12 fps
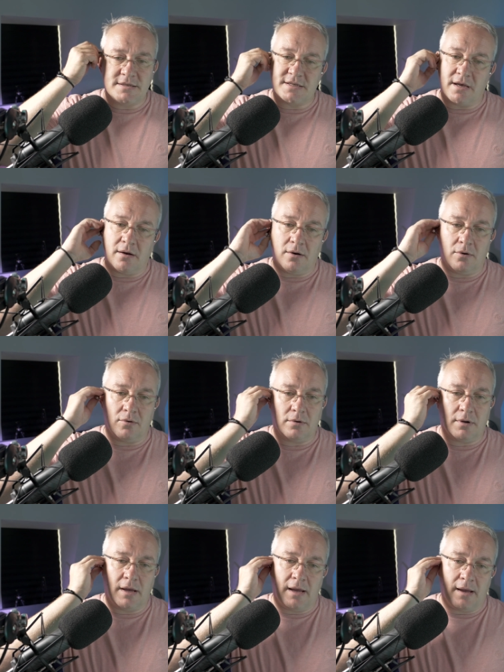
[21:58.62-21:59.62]

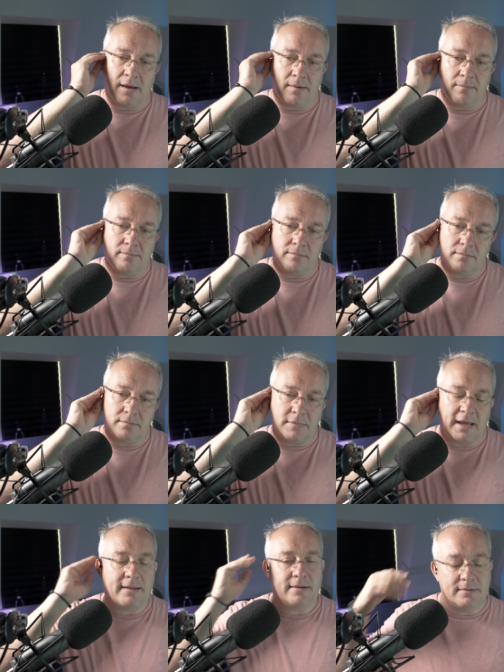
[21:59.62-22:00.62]
So, um,
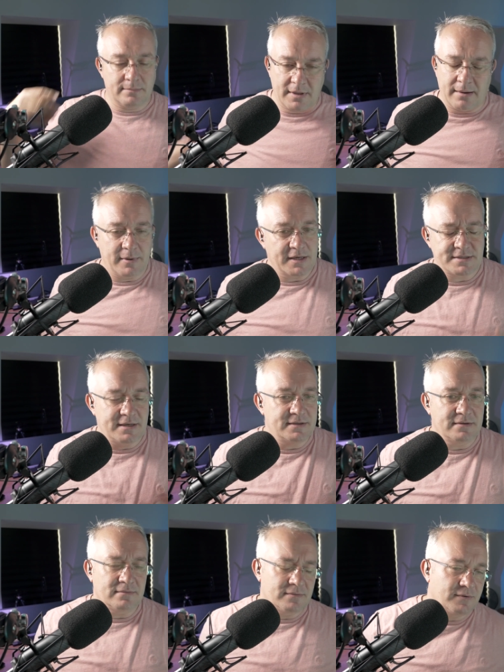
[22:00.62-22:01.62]
yeah, that, that makes
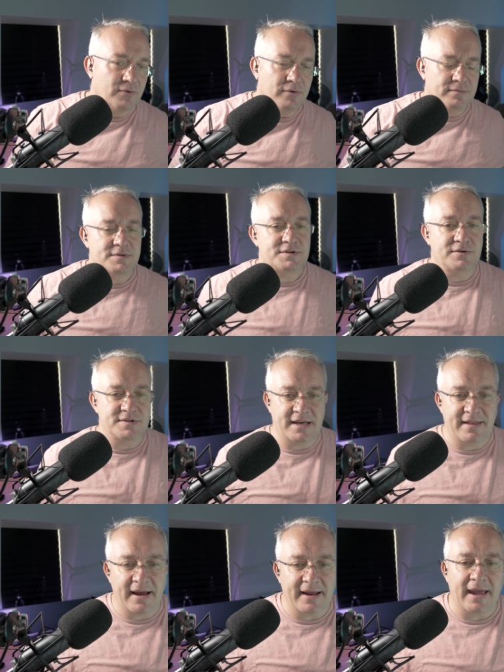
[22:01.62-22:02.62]
sense. I was going to sort of
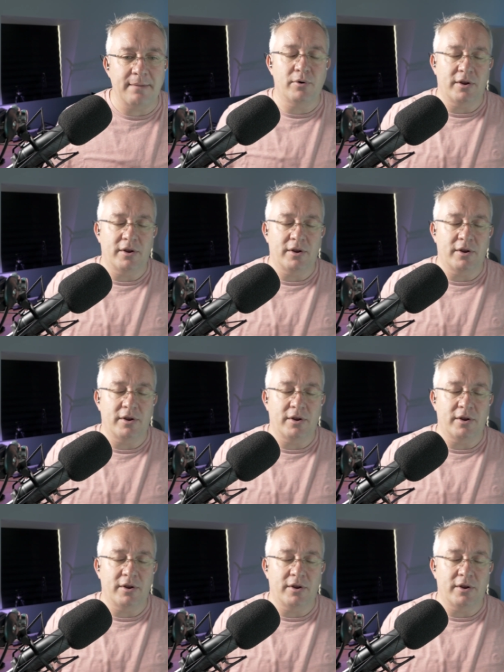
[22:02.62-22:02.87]
say that again.